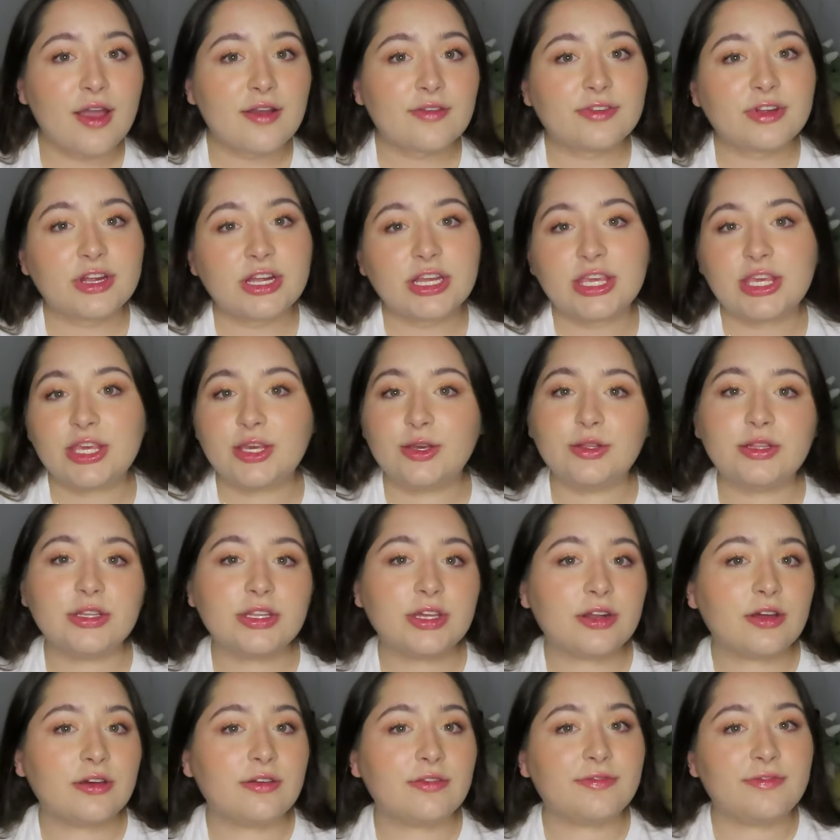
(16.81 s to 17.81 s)
for a cute
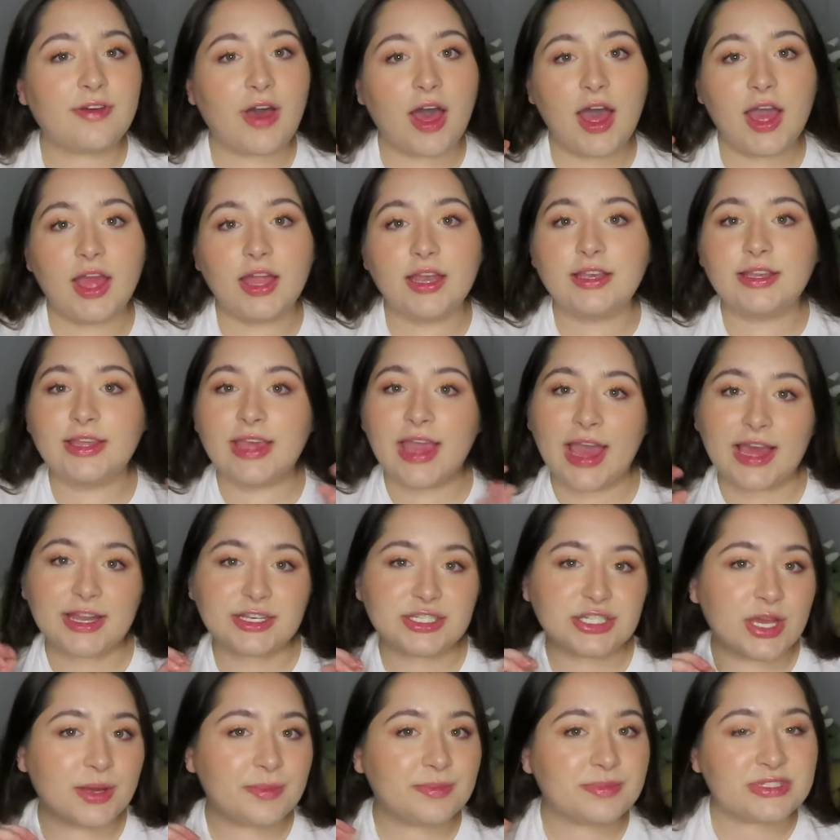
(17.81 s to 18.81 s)
little fun
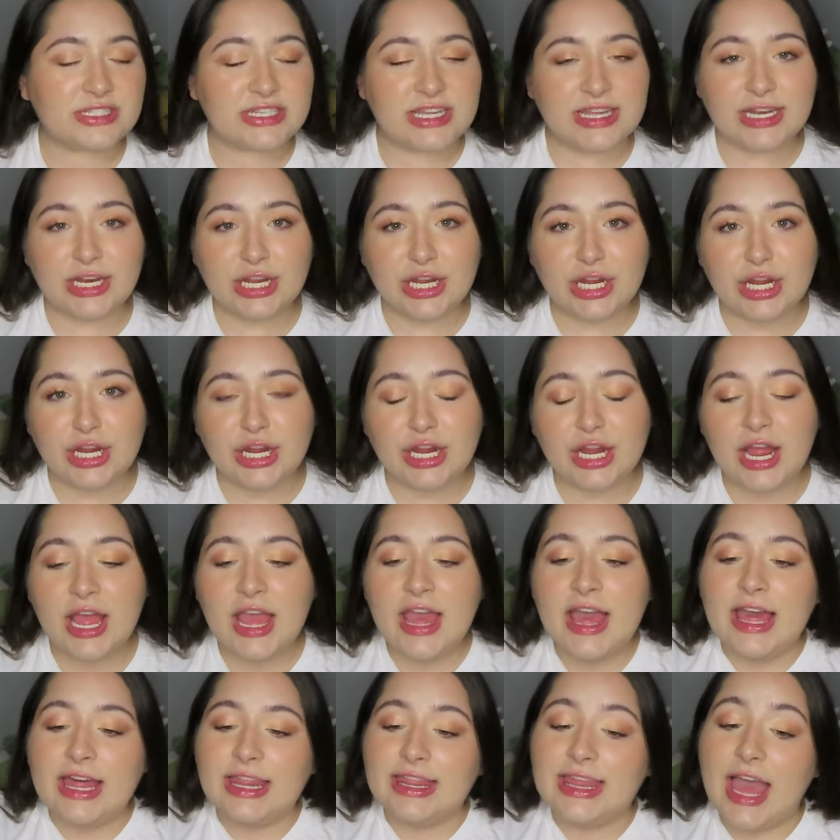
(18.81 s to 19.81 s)
catch-up dinner
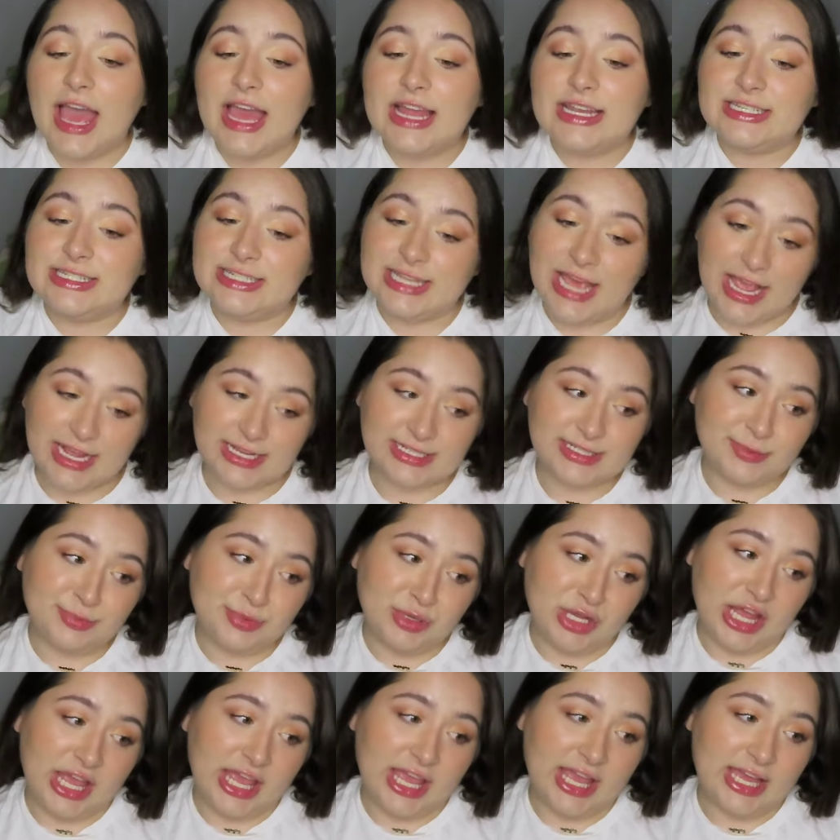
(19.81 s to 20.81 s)
that Dex
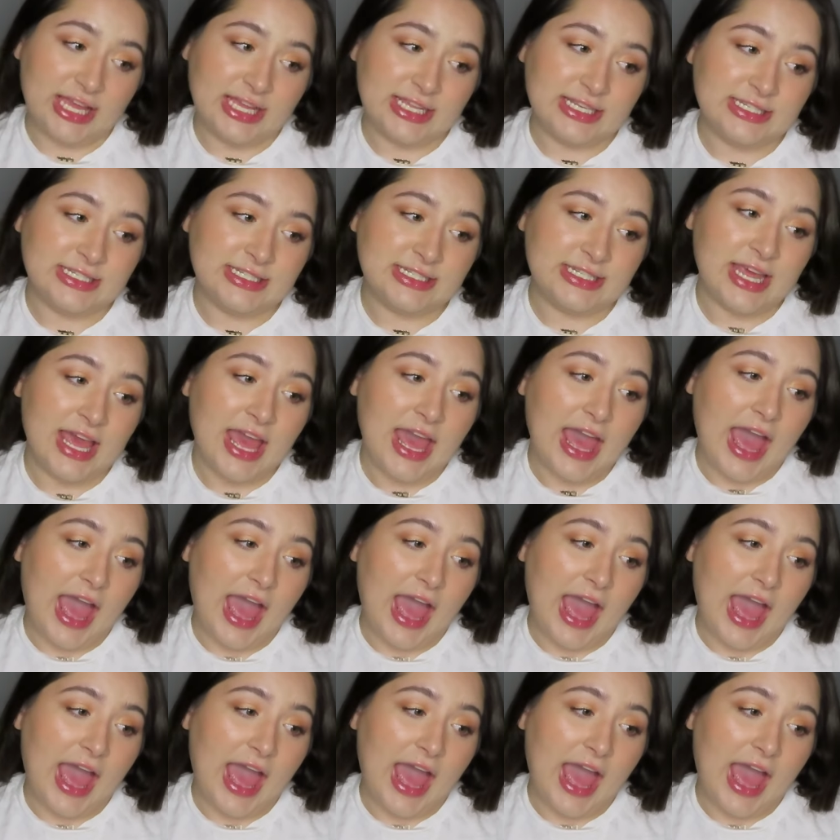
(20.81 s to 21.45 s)
planned